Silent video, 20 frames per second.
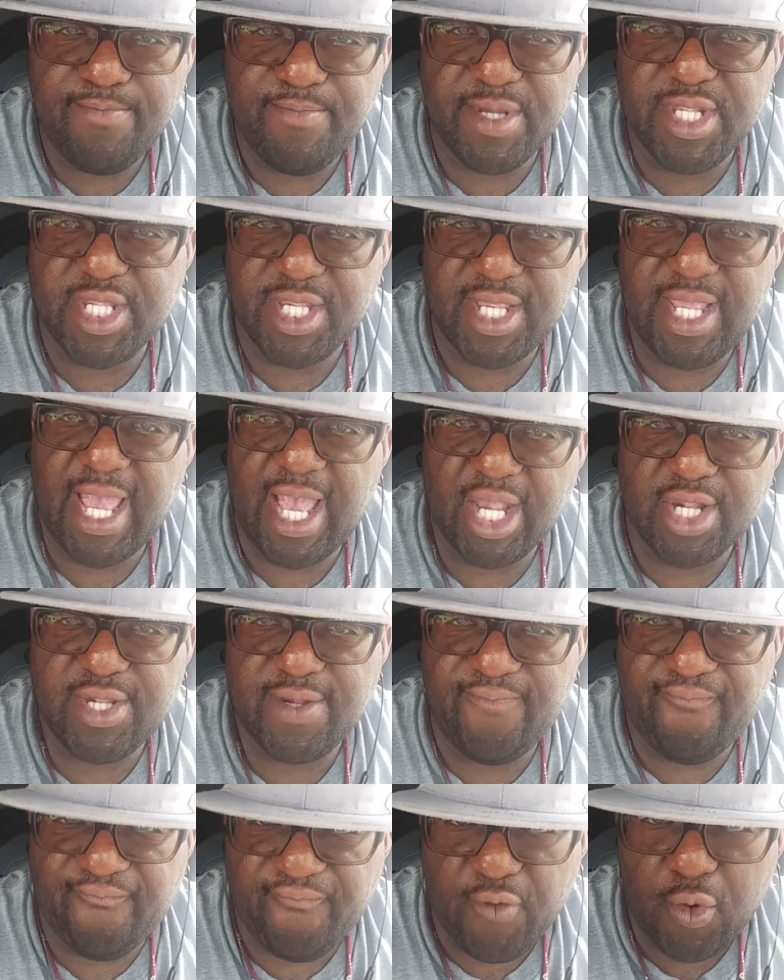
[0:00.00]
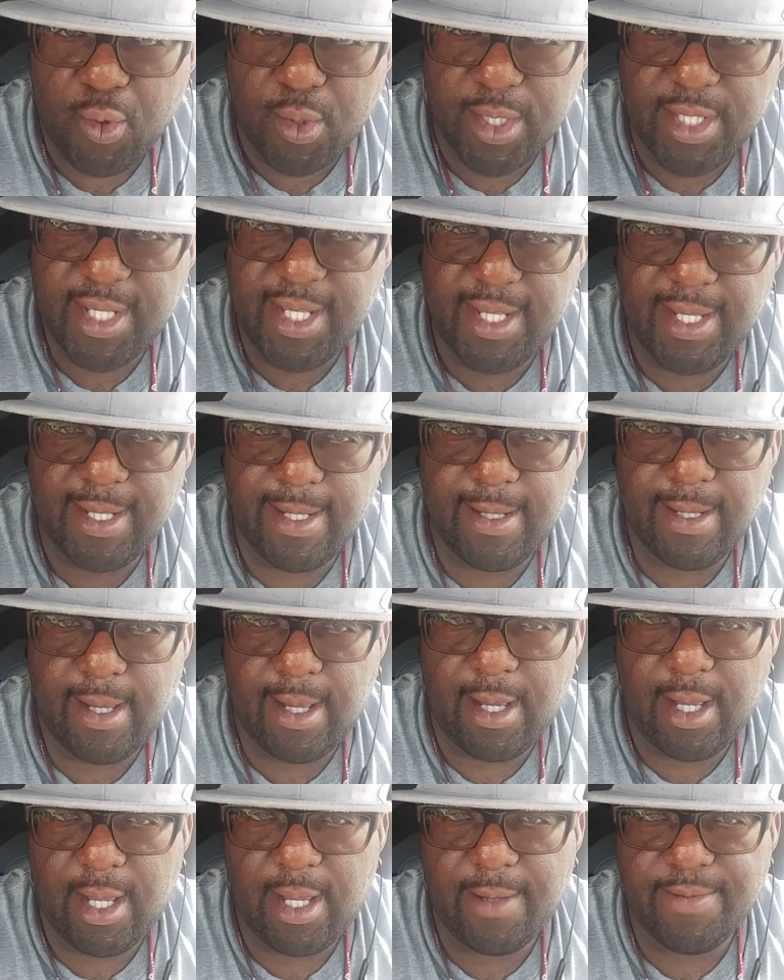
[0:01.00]
but she actually fully
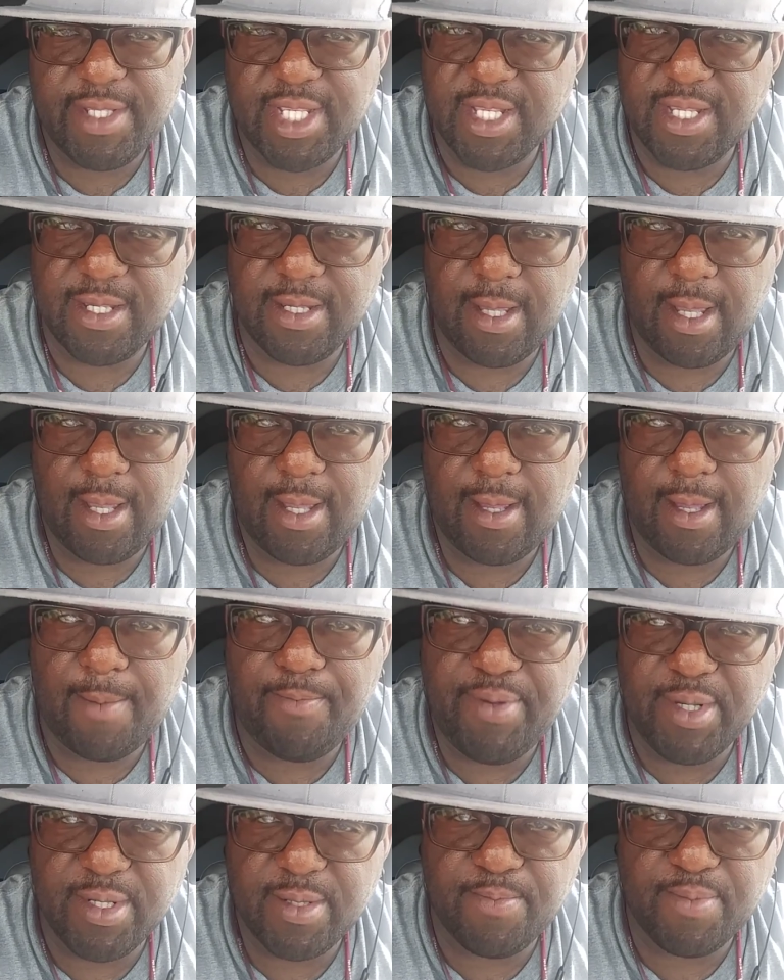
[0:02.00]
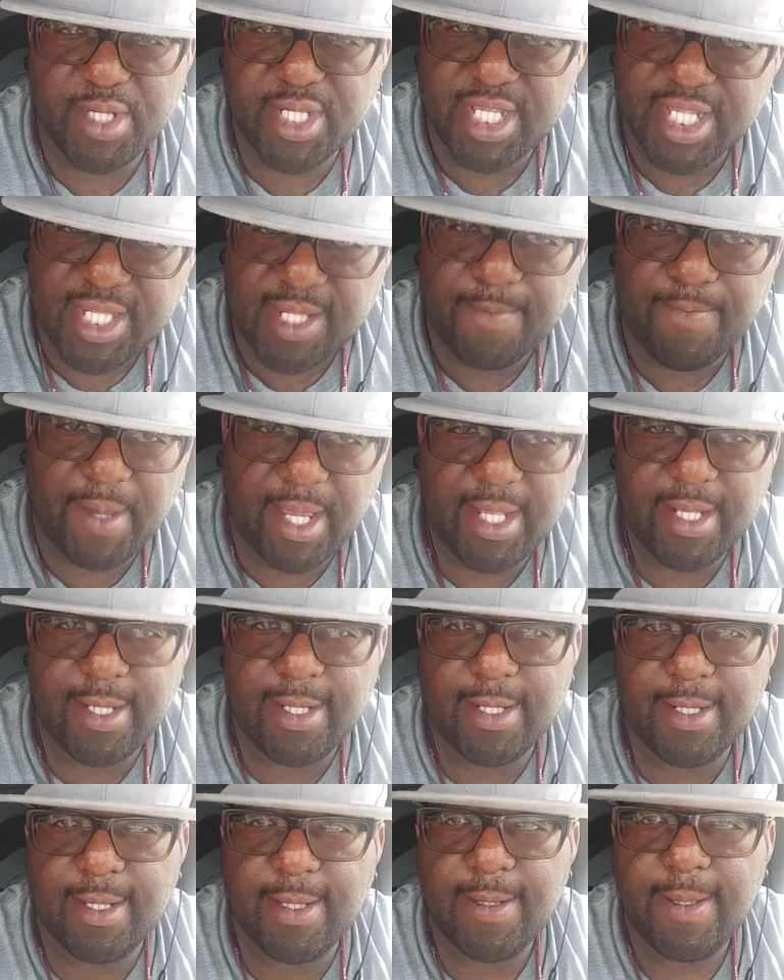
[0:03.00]
participated
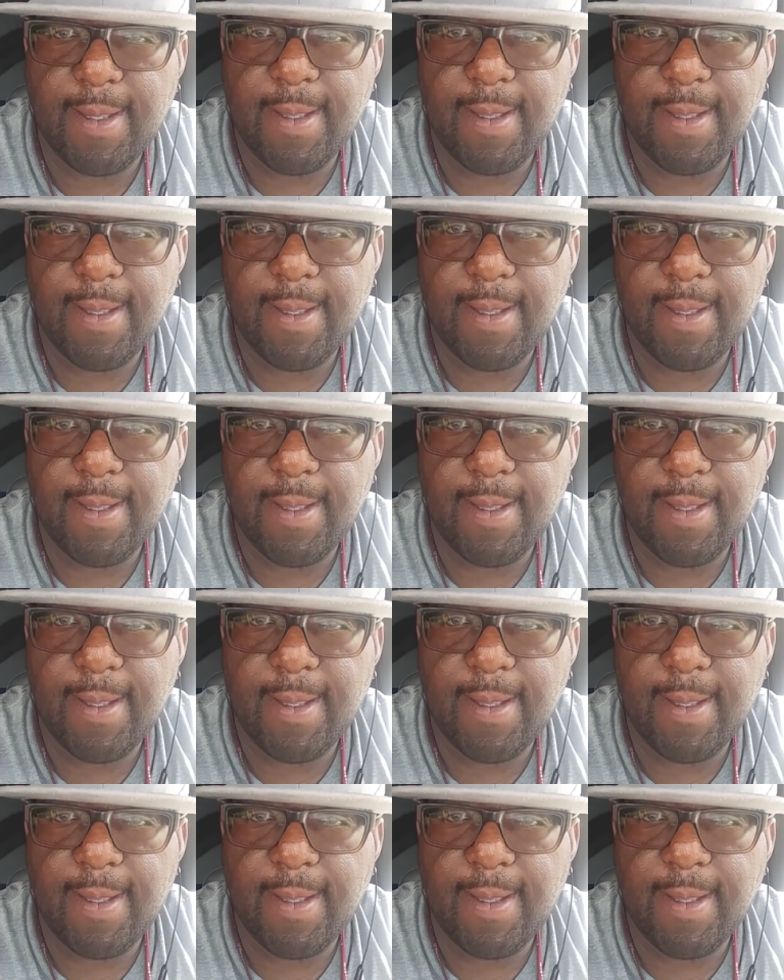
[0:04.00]
in it.